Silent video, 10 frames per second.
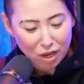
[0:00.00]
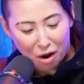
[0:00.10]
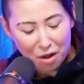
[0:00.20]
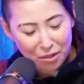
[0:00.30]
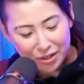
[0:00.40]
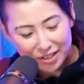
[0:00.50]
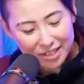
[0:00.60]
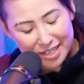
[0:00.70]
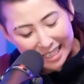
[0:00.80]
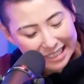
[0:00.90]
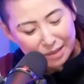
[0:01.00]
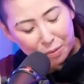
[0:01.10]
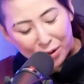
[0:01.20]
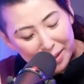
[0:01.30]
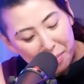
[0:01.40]
all the
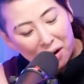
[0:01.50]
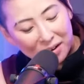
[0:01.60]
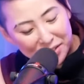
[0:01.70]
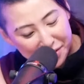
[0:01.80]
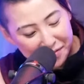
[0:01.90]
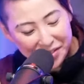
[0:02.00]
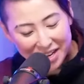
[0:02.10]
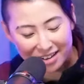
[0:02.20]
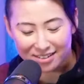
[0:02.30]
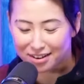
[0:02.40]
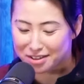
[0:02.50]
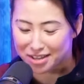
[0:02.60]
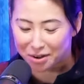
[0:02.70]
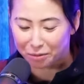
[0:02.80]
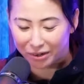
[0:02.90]
disparate parts of things that I
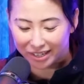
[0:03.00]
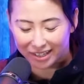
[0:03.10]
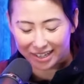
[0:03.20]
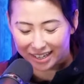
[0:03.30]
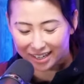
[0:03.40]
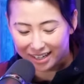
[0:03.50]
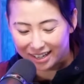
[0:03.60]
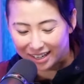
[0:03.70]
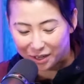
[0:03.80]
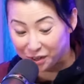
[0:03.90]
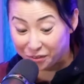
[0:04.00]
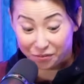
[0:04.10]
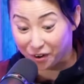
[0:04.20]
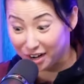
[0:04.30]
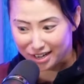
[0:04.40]
think really is
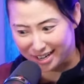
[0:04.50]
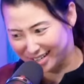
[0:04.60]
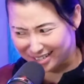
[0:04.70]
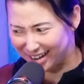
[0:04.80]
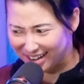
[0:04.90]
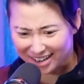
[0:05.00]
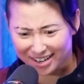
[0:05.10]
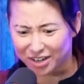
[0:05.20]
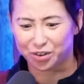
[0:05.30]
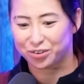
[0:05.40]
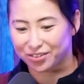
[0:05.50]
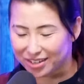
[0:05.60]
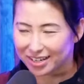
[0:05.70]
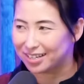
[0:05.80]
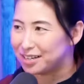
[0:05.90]
fun and exciting and interesting